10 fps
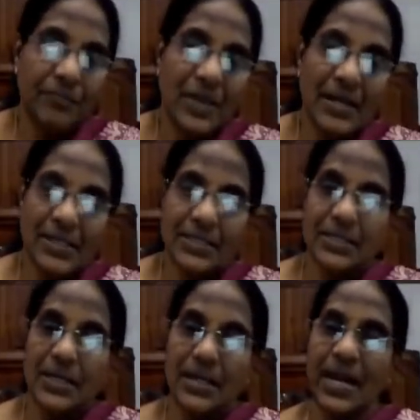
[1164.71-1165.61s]
that is
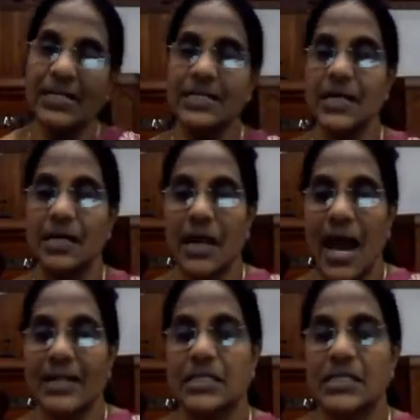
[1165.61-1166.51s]
the nature
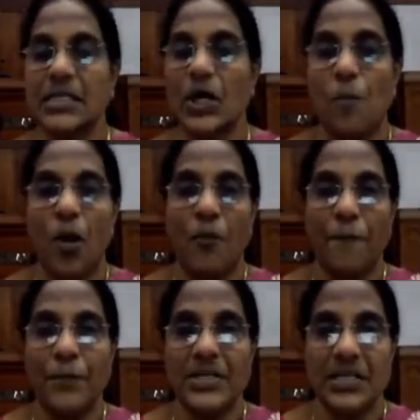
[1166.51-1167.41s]
and scope
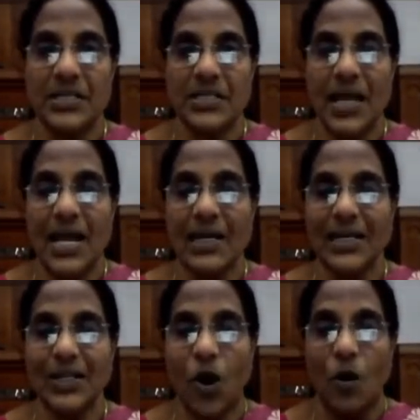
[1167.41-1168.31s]
of business
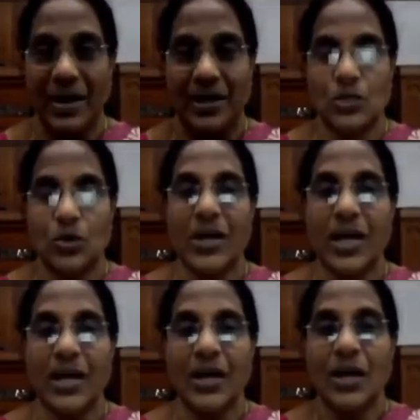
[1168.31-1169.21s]
economics.
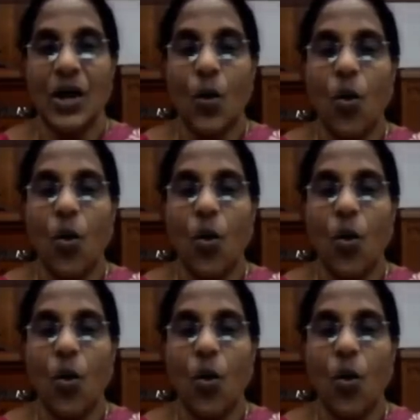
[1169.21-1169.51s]
Okay.